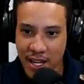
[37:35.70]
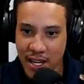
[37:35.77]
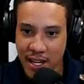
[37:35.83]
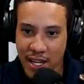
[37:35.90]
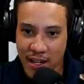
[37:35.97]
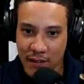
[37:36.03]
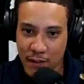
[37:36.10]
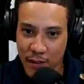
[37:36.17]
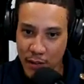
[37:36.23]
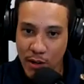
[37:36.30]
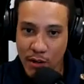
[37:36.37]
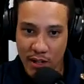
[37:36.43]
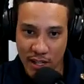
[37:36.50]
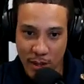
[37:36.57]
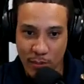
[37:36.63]
If you
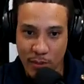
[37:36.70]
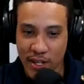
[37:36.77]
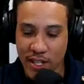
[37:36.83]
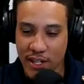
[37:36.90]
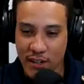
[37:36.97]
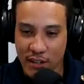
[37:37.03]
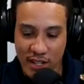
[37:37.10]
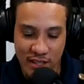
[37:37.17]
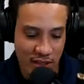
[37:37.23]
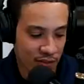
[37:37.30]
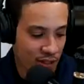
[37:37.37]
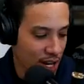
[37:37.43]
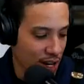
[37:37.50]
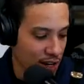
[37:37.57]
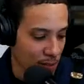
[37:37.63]
go in there pretty aggressive,
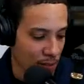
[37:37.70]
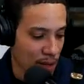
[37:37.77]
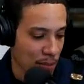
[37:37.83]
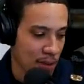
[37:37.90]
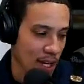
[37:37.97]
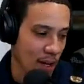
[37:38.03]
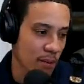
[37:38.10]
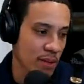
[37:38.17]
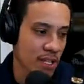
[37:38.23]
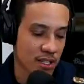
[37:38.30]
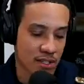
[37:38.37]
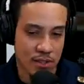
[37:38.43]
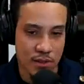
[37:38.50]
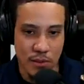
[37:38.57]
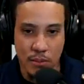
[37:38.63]
now nah, maybe not with
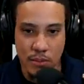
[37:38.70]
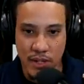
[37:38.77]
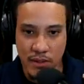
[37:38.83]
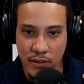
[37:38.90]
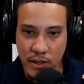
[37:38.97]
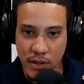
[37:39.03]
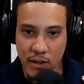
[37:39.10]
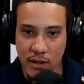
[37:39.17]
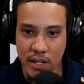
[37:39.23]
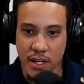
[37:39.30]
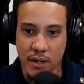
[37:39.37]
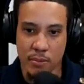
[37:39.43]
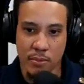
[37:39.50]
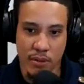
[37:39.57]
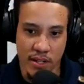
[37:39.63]
this tool, but if you go in
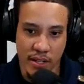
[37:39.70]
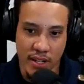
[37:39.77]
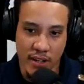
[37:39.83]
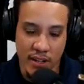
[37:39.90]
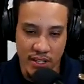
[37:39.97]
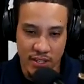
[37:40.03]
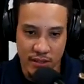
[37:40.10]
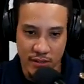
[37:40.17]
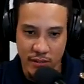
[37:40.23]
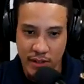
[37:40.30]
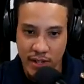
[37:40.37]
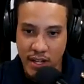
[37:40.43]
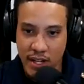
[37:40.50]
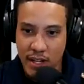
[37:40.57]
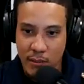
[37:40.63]
there pretty aggressive
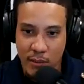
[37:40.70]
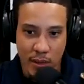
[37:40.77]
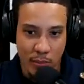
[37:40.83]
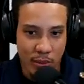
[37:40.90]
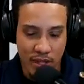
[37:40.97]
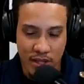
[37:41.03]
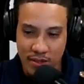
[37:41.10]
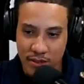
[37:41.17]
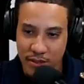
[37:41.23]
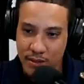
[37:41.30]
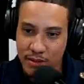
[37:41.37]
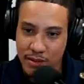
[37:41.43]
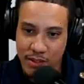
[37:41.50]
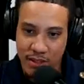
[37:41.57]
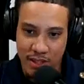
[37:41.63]
with a pick tool
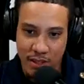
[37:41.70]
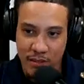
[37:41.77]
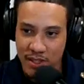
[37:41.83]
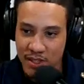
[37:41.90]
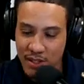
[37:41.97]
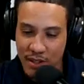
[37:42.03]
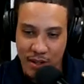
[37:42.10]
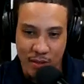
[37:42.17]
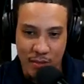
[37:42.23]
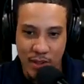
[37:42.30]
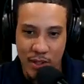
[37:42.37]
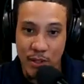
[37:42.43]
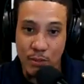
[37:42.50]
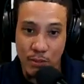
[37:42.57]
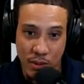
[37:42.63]
or something sharp,
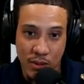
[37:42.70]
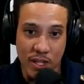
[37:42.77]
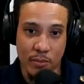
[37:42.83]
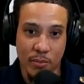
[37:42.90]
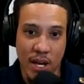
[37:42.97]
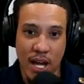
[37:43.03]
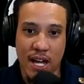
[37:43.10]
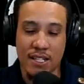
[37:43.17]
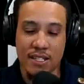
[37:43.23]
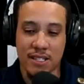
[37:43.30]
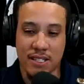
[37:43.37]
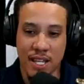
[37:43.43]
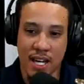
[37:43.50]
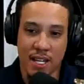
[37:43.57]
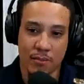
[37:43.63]
you will get past
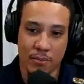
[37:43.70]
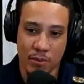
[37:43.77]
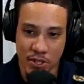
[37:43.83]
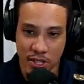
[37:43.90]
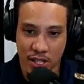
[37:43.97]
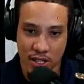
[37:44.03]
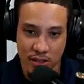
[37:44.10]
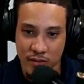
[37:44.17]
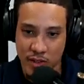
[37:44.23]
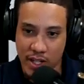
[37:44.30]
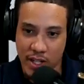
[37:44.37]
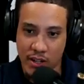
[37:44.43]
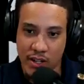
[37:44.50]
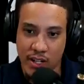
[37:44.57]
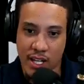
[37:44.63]
that protective
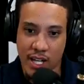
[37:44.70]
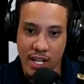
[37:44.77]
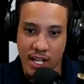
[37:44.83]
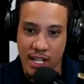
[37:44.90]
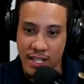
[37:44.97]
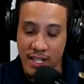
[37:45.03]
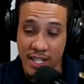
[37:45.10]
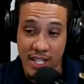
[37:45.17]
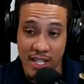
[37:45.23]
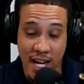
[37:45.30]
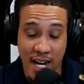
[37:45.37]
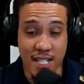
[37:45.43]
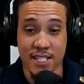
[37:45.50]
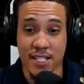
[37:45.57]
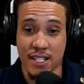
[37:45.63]
layer, and that
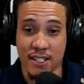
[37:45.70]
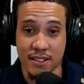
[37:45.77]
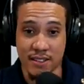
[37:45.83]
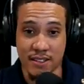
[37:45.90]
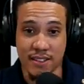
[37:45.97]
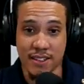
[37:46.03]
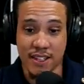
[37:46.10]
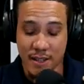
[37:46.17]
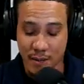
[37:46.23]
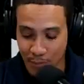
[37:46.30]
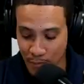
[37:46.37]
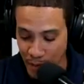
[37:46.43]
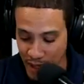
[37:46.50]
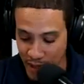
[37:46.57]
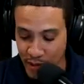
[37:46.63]
is it
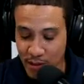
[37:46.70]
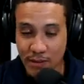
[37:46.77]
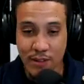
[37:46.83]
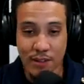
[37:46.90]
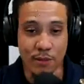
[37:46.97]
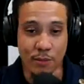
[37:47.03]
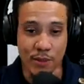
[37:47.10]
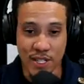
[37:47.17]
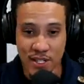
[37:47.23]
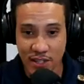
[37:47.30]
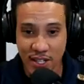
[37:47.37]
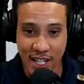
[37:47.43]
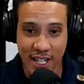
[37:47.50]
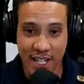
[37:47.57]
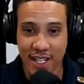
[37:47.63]
metal with your
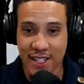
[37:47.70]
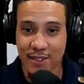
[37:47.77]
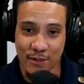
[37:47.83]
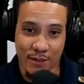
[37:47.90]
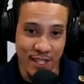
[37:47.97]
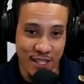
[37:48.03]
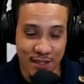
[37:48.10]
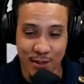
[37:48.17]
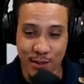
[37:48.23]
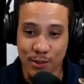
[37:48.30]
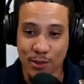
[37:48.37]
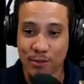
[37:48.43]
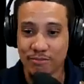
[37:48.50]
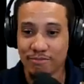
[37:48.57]
hand with a tool,